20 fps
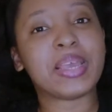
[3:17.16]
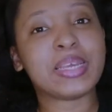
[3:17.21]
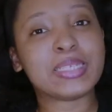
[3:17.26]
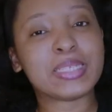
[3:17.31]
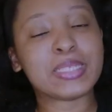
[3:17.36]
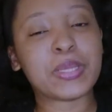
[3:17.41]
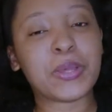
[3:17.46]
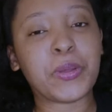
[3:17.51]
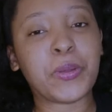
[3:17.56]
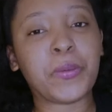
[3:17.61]

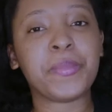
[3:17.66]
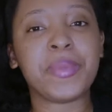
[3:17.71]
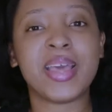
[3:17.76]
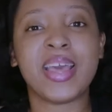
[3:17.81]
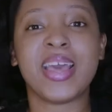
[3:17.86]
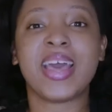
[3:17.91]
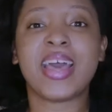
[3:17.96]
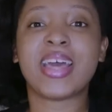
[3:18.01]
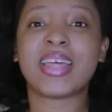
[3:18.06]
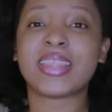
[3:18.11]
So
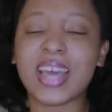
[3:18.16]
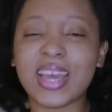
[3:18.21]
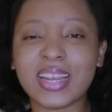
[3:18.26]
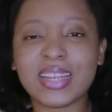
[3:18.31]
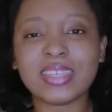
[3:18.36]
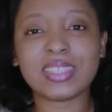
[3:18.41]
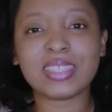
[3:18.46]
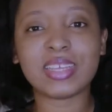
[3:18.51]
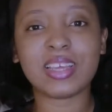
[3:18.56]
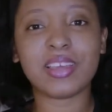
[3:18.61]
that
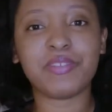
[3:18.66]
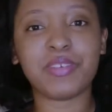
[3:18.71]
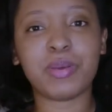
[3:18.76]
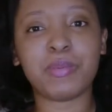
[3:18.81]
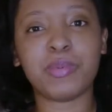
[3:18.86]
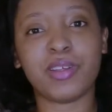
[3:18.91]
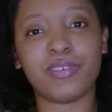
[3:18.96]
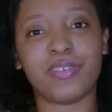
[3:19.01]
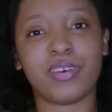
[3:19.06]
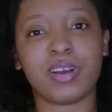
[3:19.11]
is to give you
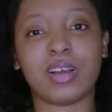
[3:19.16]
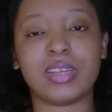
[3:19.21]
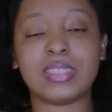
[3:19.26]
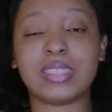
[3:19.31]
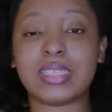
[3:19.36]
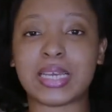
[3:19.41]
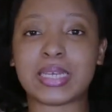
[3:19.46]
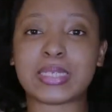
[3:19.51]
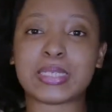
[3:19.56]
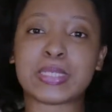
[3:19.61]
a bit of a
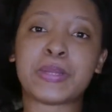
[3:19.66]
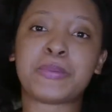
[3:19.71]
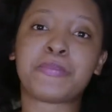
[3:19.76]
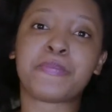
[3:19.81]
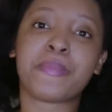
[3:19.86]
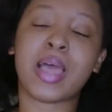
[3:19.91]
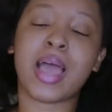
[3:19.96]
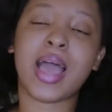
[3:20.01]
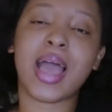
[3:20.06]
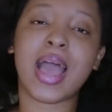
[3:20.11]
context,
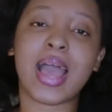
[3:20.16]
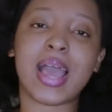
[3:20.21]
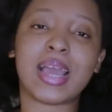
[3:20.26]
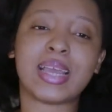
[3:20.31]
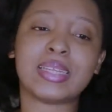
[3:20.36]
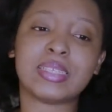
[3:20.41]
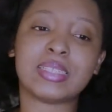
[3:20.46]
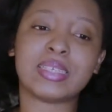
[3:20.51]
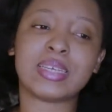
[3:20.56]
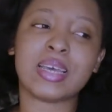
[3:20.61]

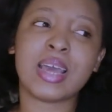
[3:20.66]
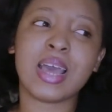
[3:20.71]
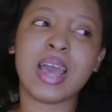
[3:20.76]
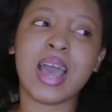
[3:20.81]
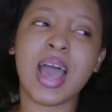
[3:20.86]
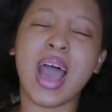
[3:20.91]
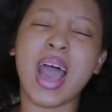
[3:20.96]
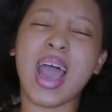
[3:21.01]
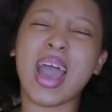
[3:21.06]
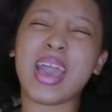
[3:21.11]
and
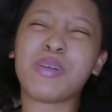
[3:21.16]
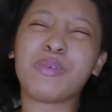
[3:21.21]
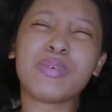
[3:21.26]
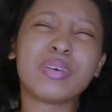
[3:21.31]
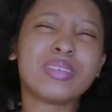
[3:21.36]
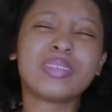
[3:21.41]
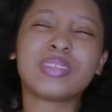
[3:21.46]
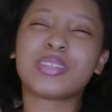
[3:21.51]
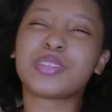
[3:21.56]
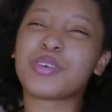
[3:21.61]
I
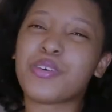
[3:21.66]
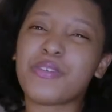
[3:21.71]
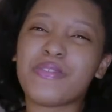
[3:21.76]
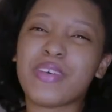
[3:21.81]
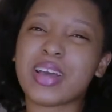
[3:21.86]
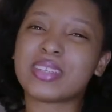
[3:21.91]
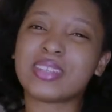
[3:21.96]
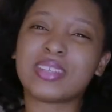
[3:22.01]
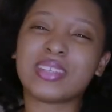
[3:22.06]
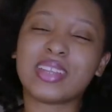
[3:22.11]
was so
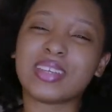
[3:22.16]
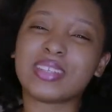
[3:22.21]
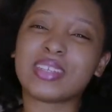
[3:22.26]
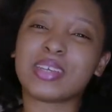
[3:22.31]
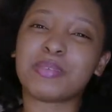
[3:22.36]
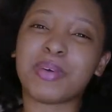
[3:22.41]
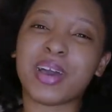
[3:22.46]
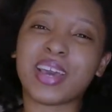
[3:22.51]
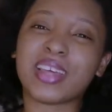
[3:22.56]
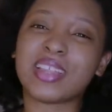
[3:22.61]

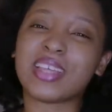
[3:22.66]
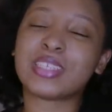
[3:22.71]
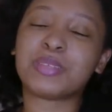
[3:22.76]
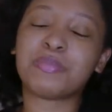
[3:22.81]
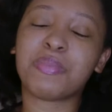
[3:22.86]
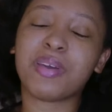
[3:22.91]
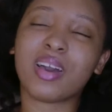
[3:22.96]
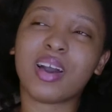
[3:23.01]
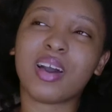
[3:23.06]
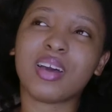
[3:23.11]
fascinated by this
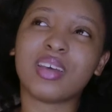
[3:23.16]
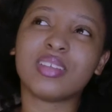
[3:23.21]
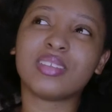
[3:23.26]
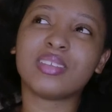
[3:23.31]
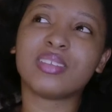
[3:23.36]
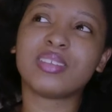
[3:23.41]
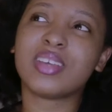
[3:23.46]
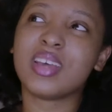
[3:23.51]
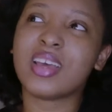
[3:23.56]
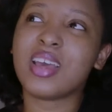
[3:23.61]

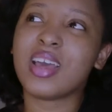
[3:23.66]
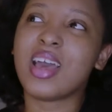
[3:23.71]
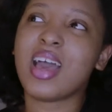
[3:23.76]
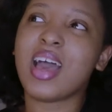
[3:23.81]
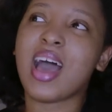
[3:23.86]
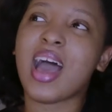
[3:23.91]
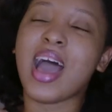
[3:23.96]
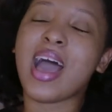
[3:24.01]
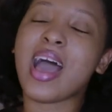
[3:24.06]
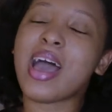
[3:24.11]
because
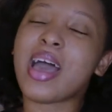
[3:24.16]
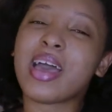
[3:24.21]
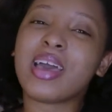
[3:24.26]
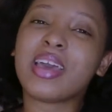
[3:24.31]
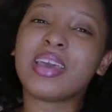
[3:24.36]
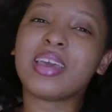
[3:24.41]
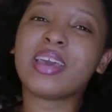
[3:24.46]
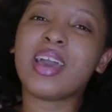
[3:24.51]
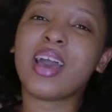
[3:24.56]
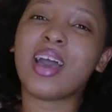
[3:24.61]

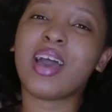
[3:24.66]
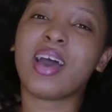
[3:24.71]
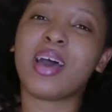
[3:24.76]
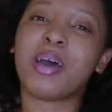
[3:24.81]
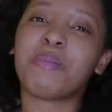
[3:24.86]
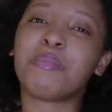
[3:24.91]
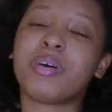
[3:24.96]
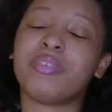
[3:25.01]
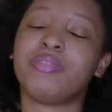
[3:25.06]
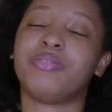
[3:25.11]
I
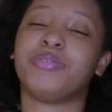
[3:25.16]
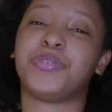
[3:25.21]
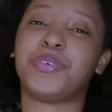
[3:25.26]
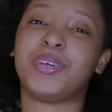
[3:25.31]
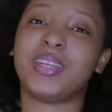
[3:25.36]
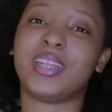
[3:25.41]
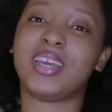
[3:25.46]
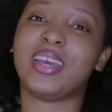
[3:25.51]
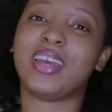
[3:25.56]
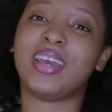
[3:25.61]
am a
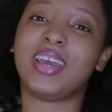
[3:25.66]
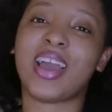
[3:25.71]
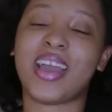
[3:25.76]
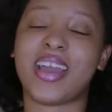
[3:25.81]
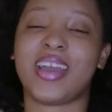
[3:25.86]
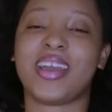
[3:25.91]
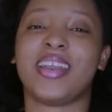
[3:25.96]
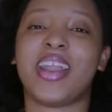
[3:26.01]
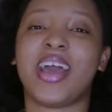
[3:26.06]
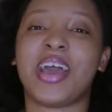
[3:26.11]
foodie
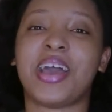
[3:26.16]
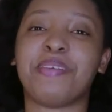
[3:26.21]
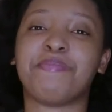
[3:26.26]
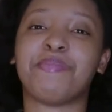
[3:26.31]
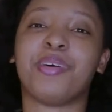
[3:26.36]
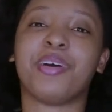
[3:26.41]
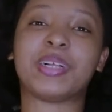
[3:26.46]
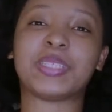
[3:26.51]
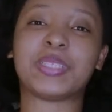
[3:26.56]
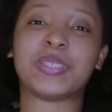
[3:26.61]
and
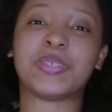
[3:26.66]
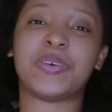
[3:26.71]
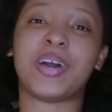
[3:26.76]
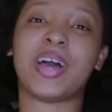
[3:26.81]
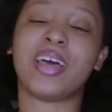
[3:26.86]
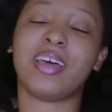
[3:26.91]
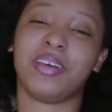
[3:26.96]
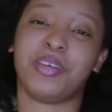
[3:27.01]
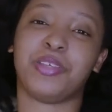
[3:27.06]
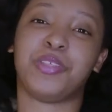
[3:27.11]
I'm also
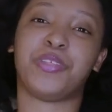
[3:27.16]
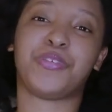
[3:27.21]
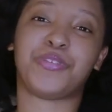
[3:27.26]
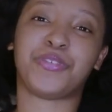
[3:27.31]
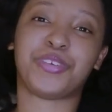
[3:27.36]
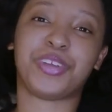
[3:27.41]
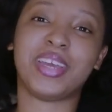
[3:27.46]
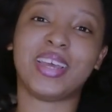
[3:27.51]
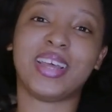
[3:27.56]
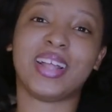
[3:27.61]
a health
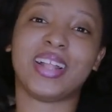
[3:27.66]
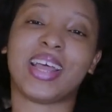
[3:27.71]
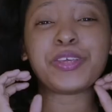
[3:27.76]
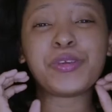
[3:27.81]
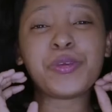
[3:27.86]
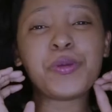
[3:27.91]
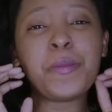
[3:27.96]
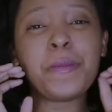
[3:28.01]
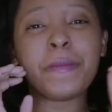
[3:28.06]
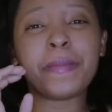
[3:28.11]
freak.
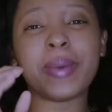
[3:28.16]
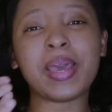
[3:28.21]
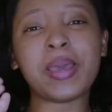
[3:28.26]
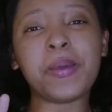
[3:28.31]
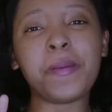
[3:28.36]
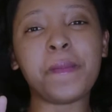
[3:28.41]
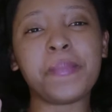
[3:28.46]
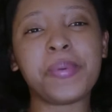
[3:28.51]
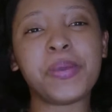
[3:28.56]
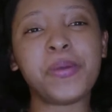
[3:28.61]
You
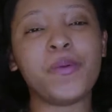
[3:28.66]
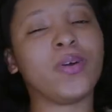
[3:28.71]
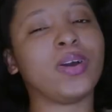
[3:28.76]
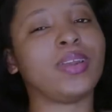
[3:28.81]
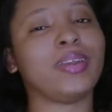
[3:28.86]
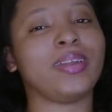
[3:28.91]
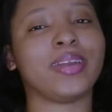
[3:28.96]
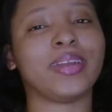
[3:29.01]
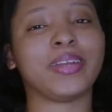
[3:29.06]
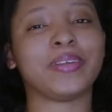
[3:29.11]
might be
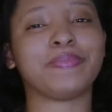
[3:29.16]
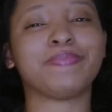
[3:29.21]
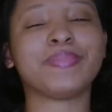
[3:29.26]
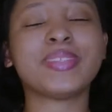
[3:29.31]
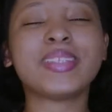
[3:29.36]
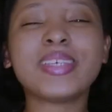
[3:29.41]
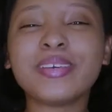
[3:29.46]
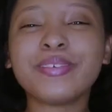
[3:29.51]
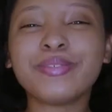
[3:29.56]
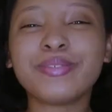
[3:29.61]
wondering,
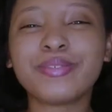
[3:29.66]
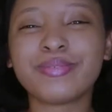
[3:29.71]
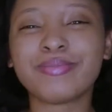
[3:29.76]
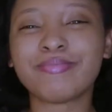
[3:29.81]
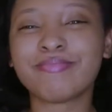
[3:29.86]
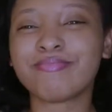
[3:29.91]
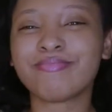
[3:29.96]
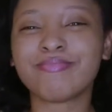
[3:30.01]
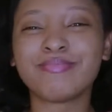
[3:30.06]
Tiff,